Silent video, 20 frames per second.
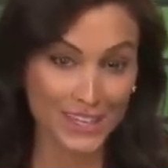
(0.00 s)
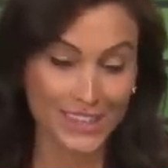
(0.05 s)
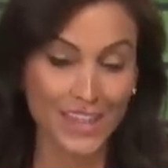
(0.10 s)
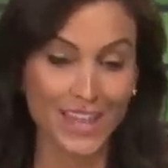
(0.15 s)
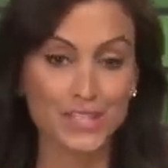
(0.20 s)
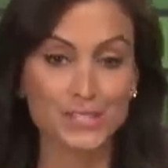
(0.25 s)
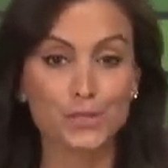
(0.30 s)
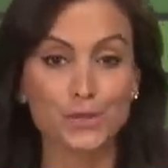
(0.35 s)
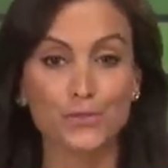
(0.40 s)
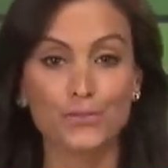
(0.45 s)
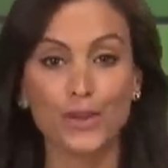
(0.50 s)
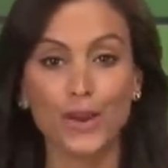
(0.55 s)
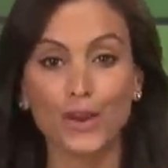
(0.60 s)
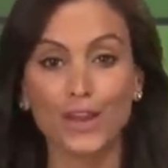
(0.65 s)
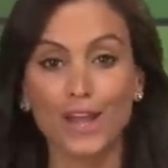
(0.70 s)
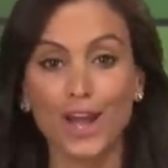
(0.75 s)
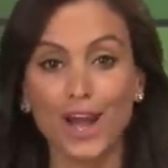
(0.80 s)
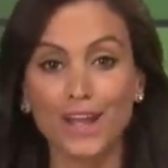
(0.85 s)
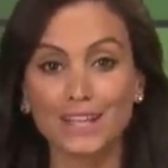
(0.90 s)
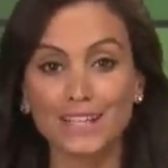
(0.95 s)
Thanks to a
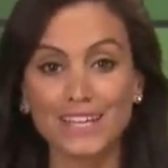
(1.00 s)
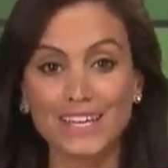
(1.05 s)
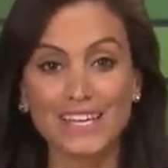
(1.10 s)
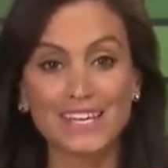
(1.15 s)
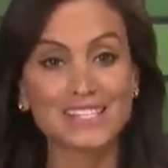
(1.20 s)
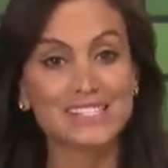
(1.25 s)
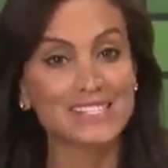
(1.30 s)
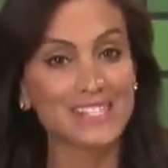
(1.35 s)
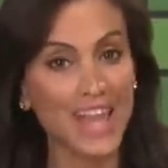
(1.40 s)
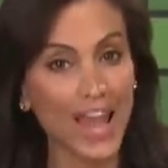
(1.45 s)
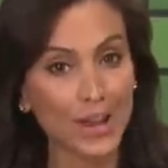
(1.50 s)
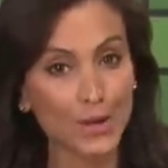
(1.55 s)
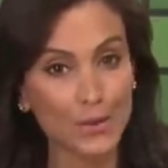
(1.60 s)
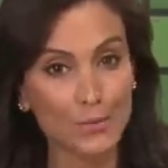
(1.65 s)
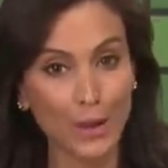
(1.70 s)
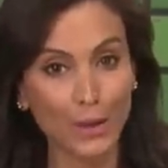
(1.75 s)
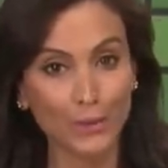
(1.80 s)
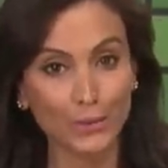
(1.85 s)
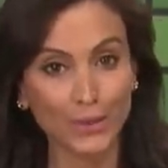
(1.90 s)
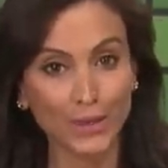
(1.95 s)
very ugly
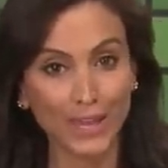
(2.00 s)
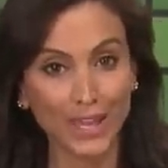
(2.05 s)
Sacramento